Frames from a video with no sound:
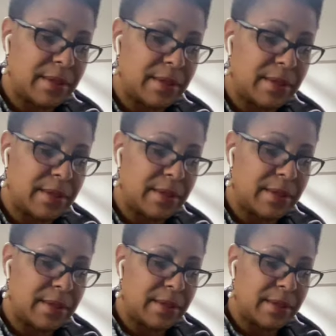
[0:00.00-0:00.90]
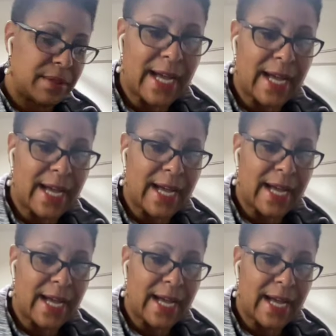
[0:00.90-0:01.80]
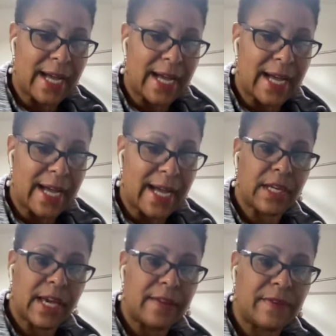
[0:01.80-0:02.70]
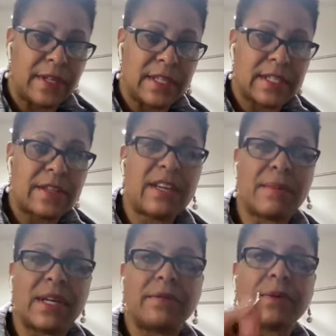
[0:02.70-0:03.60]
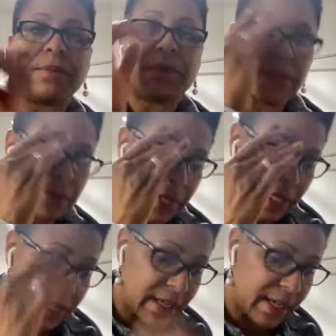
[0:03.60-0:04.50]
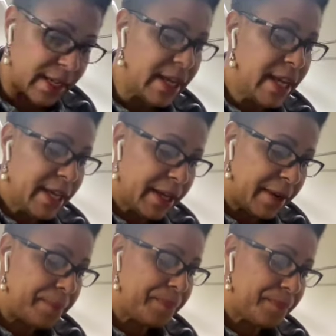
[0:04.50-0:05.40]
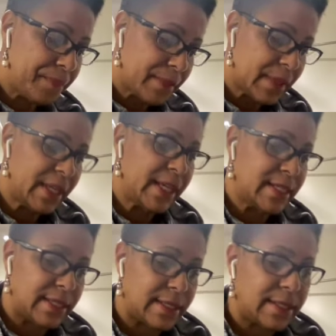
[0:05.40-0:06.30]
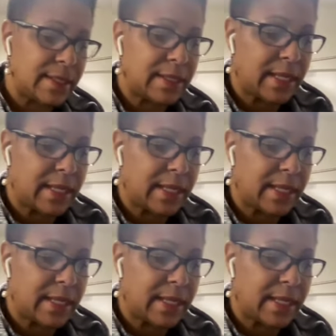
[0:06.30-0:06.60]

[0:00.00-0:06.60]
So let's see, I can tell just by looking at these. I think my computer's ready to die. Yep, yes.